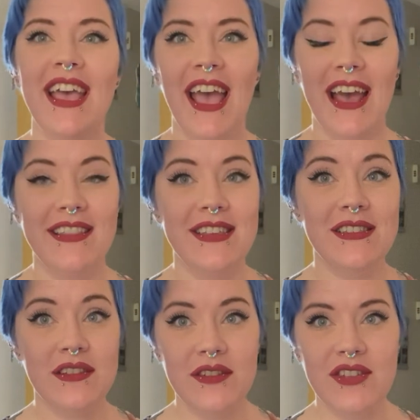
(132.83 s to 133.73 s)
And these
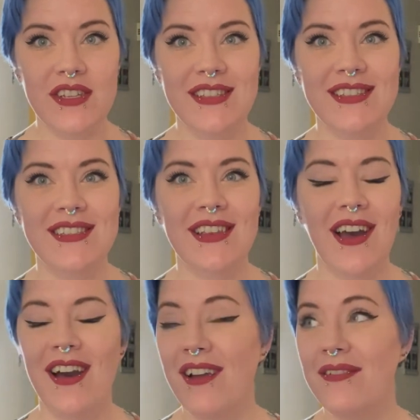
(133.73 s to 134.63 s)
delusions
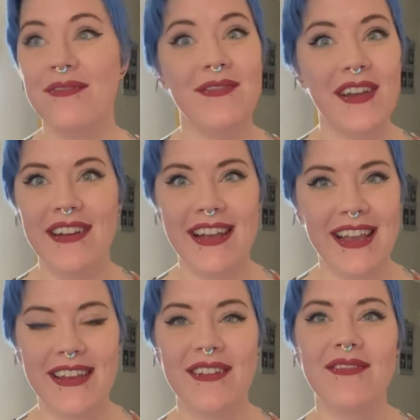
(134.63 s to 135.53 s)
are very
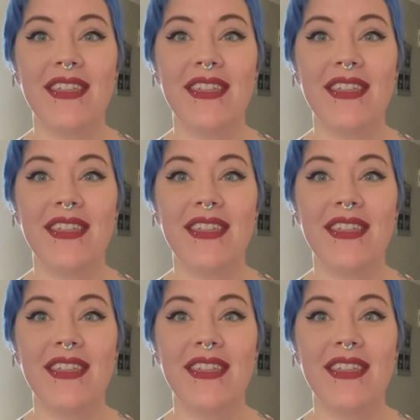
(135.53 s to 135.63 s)
negative.